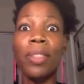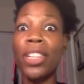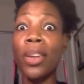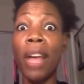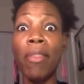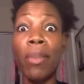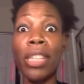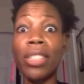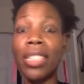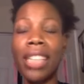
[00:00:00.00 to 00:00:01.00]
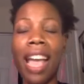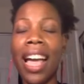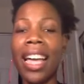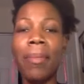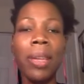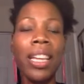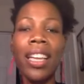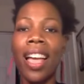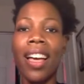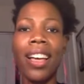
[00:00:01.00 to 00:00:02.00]
You don't have to waste your time
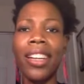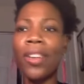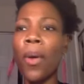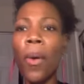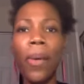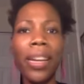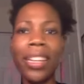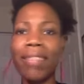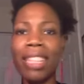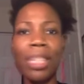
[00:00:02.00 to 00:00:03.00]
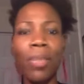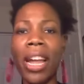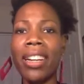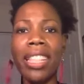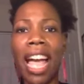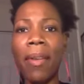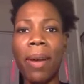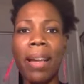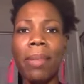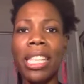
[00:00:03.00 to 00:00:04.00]
going this way or that
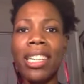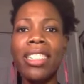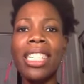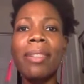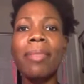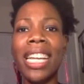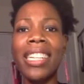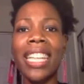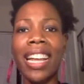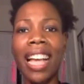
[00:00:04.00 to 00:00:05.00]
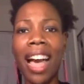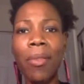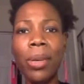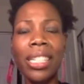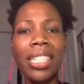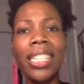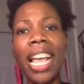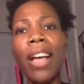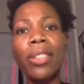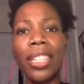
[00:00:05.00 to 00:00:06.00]
way, but there are just some things that God wants to
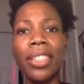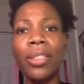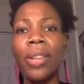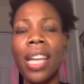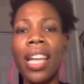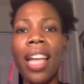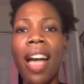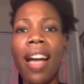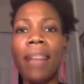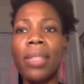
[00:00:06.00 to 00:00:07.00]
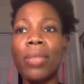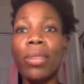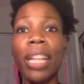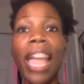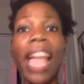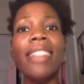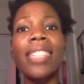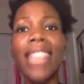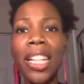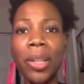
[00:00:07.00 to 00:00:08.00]
tell you to really
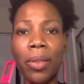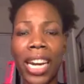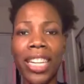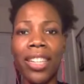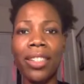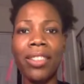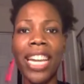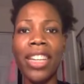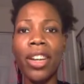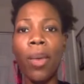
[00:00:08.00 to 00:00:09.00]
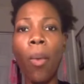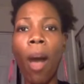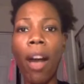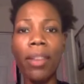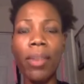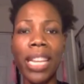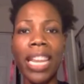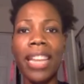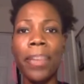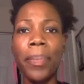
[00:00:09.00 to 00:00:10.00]
accelerate you in your walk with
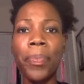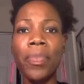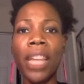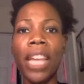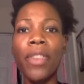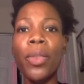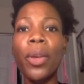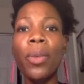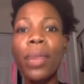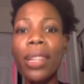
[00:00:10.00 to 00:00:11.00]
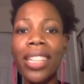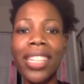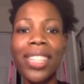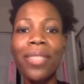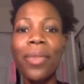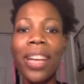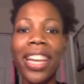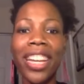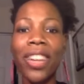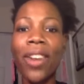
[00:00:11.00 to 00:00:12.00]
him if you are willing
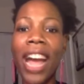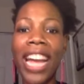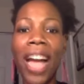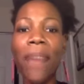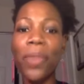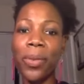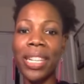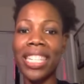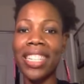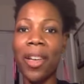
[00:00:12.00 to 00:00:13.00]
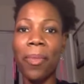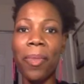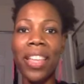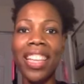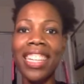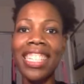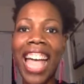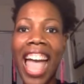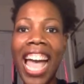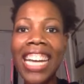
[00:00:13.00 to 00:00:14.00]
to cry out for wisdom,
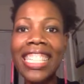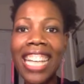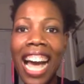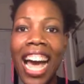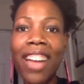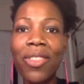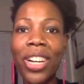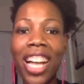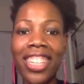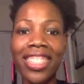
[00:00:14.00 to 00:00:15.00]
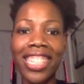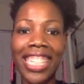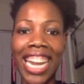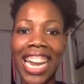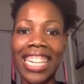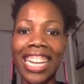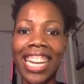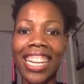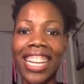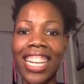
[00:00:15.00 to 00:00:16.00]
to ask God for
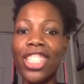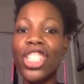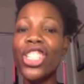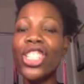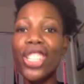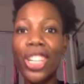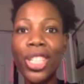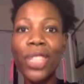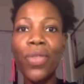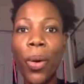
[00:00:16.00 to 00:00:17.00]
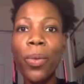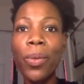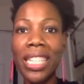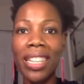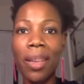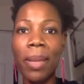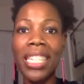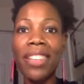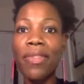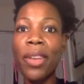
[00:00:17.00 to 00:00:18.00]
understanding, to search for wisdom
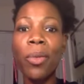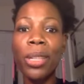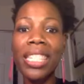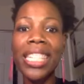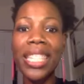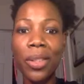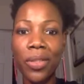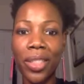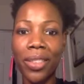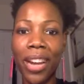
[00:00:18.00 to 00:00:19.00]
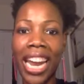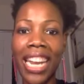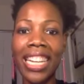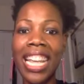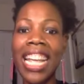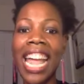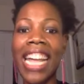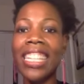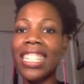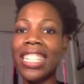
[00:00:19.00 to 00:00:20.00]
as if it were silver, right?
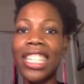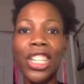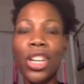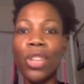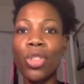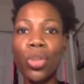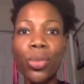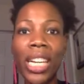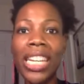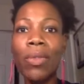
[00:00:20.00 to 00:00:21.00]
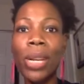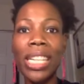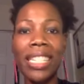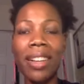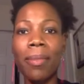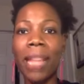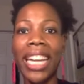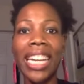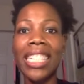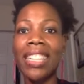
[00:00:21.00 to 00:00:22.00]
And to, you know, treat wisdom
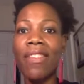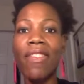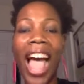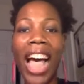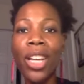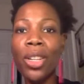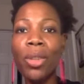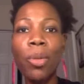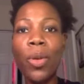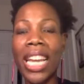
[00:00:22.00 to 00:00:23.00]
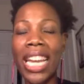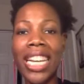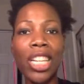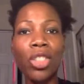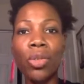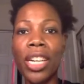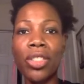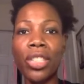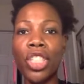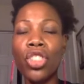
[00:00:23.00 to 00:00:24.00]
like it's a valuable hidden
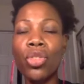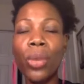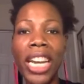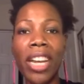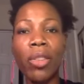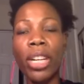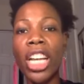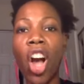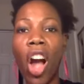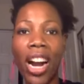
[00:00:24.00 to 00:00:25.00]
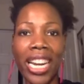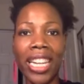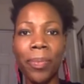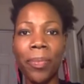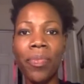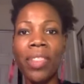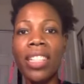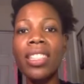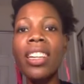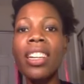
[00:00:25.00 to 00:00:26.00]
treasure. Treat it, regard it,
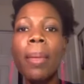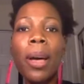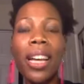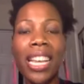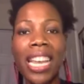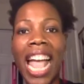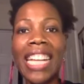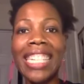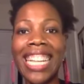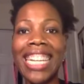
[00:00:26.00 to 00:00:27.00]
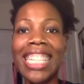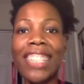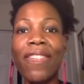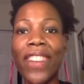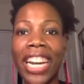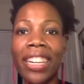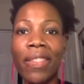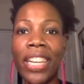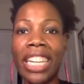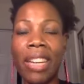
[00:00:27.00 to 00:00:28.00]
look upon it as it is
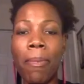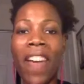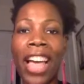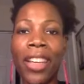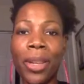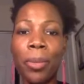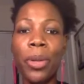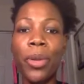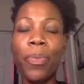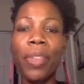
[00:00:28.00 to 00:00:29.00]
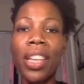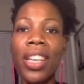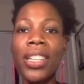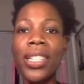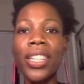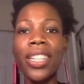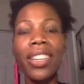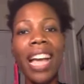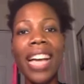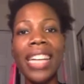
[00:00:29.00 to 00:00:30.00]
very, very valuable. So
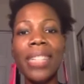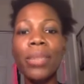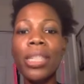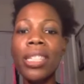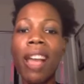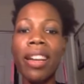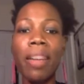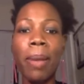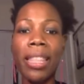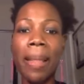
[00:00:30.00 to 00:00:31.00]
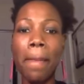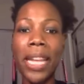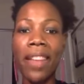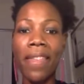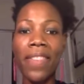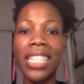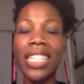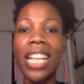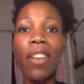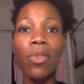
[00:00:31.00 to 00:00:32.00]
you guys, we're talking about the
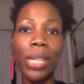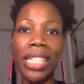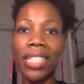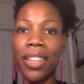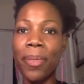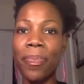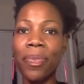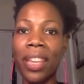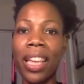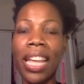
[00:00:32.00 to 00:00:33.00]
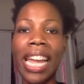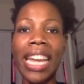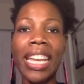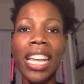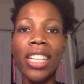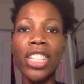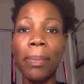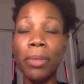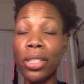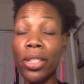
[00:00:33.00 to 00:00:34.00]
benefits of wisdom. And
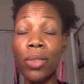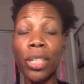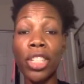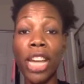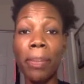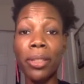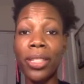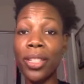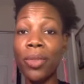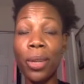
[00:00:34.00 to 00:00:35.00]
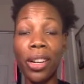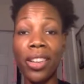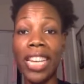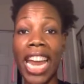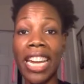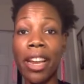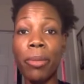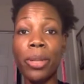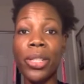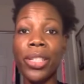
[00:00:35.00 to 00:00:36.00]
chapter two, we're on day
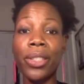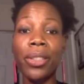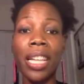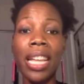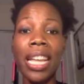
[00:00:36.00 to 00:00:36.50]
number two.